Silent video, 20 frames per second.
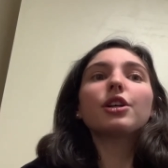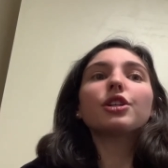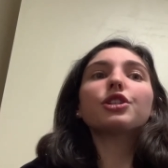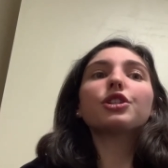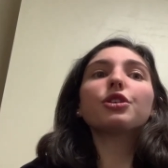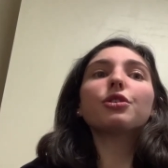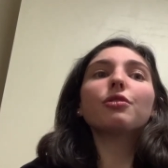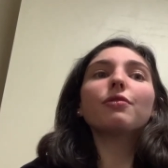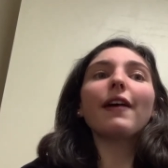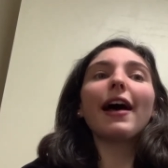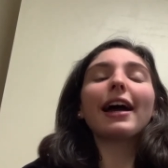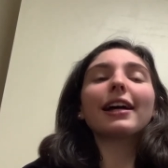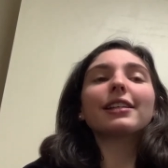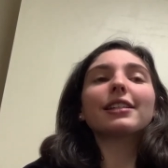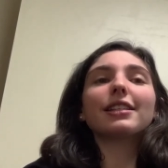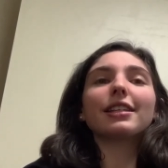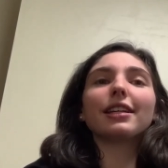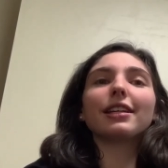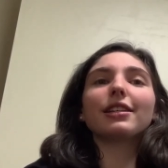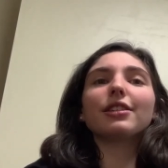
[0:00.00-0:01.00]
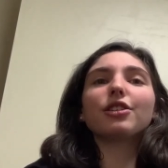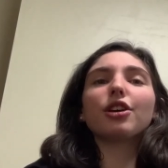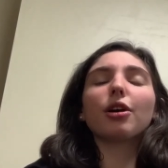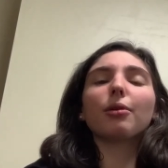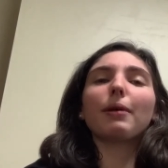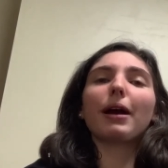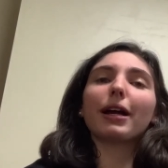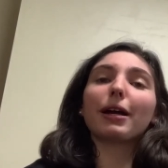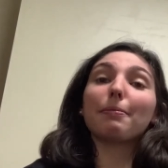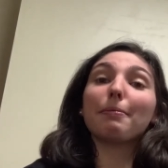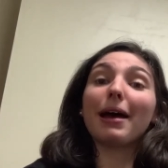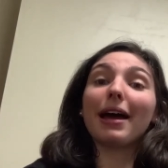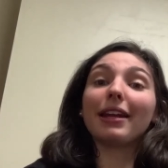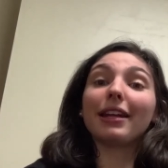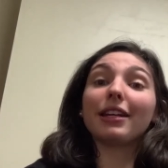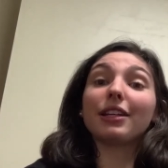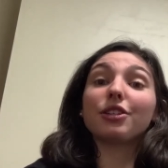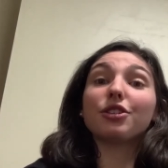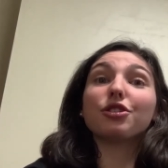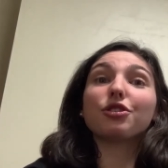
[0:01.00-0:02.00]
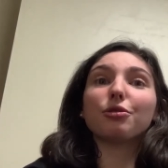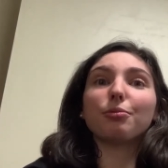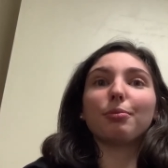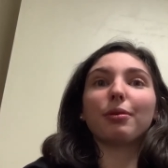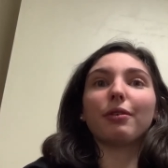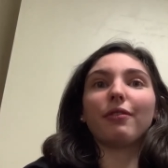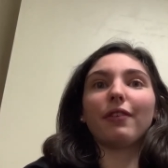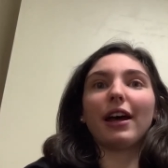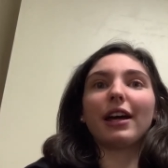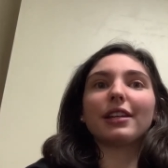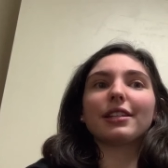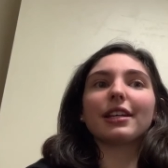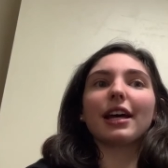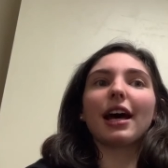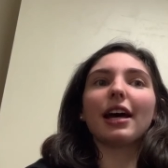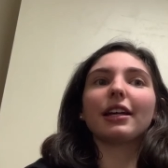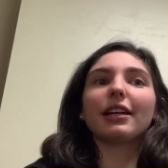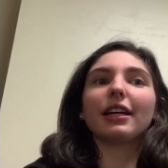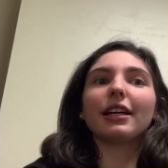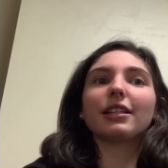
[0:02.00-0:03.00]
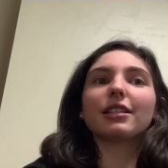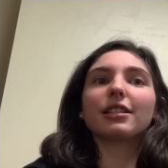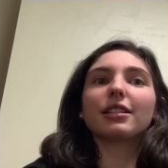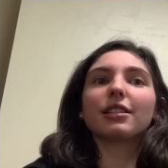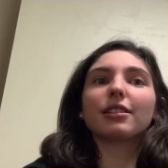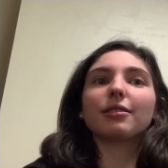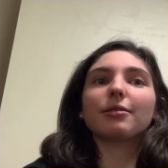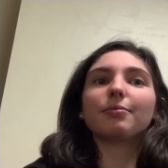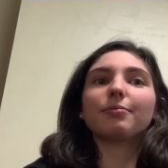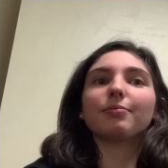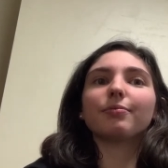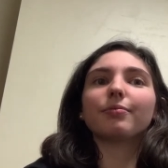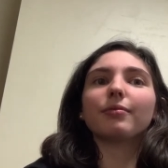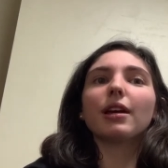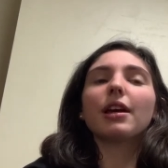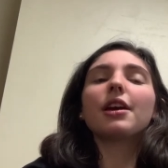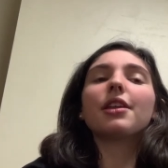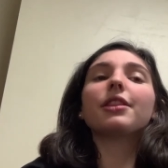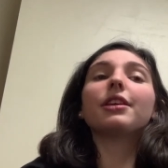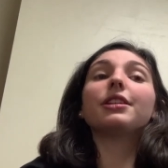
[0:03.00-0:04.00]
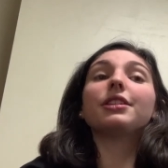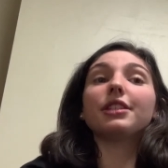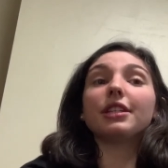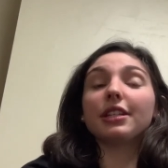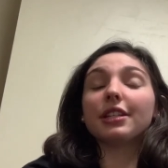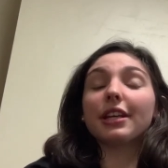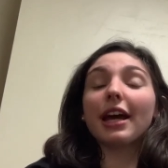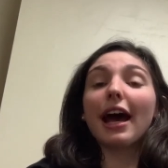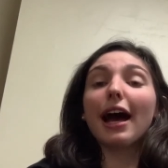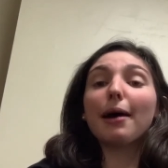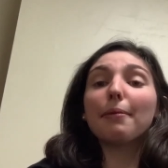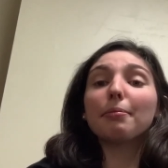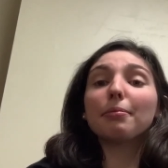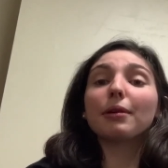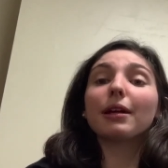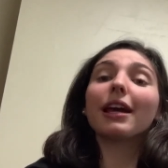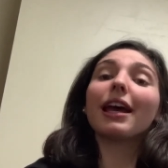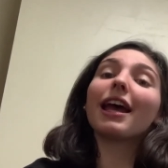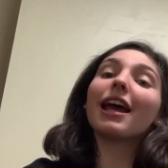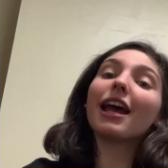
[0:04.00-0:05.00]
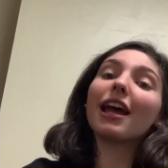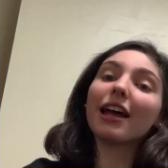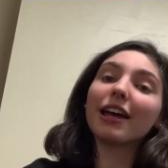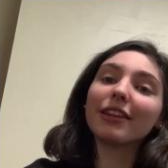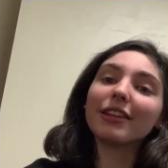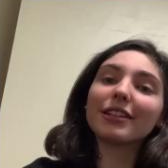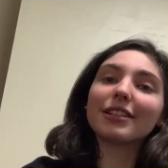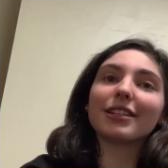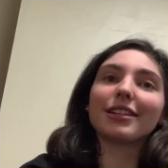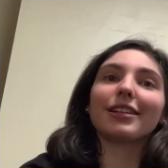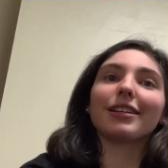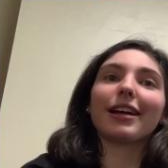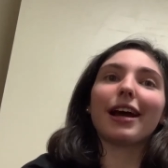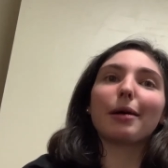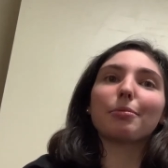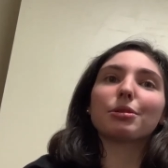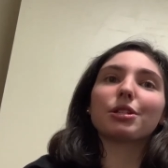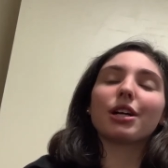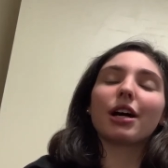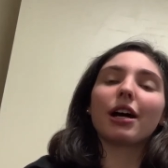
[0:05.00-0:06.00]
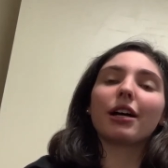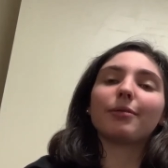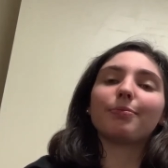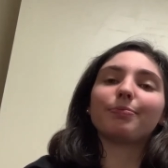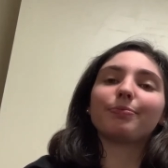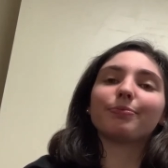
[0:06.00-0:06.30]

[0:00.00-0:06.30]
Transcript: Two vaccines are recommended to prevent tetanus, the DTaP and the Tdap shot.